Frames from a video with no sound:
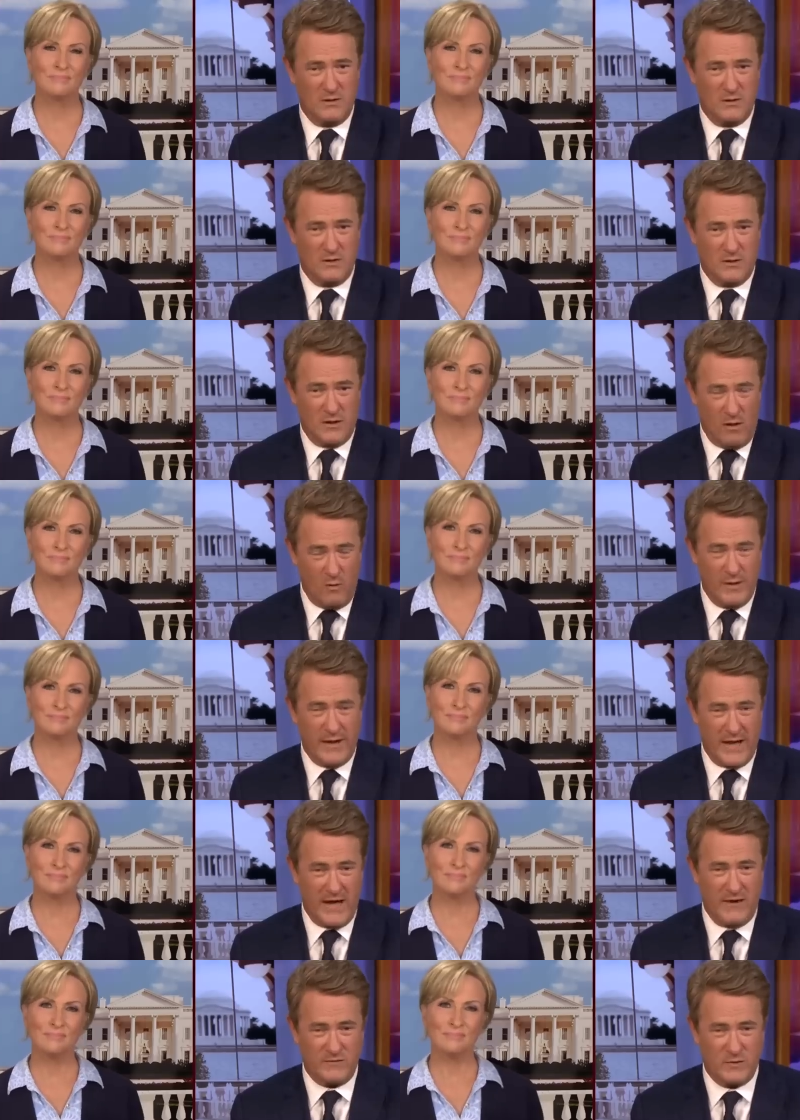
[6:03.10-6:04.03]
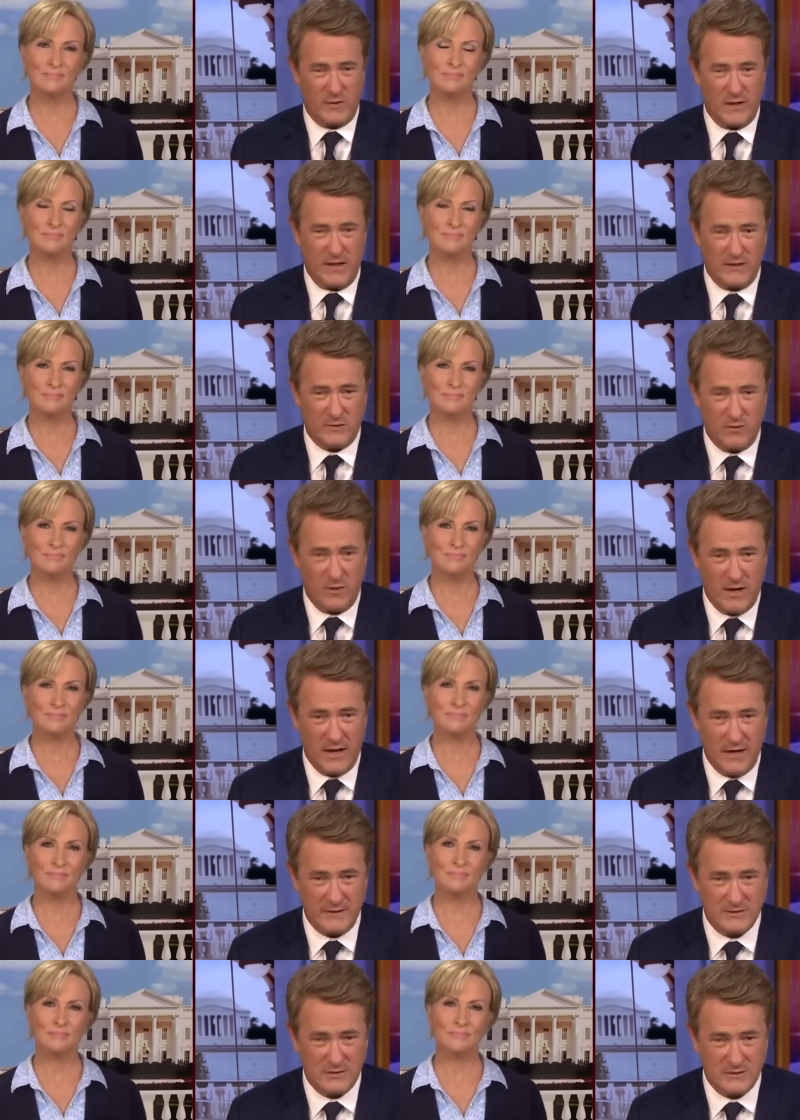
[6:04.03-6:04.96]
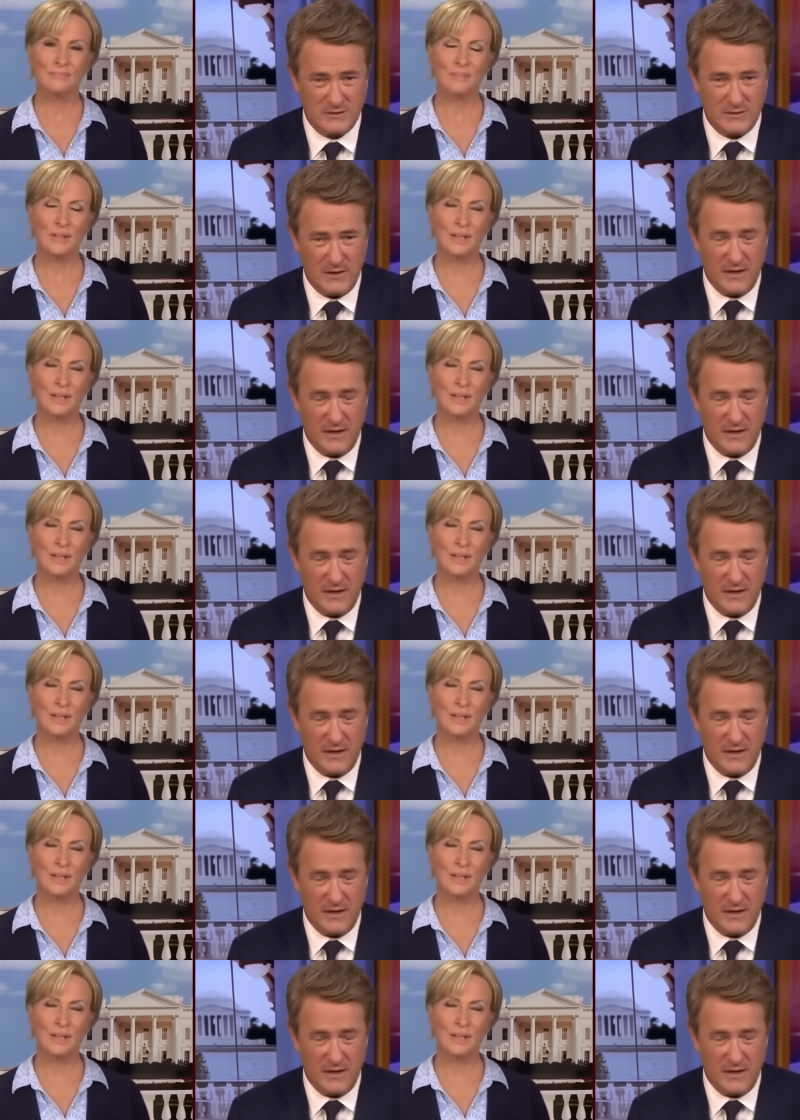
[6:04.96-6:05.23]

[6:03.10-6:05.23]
Speaker 1: going after Dr. Oz,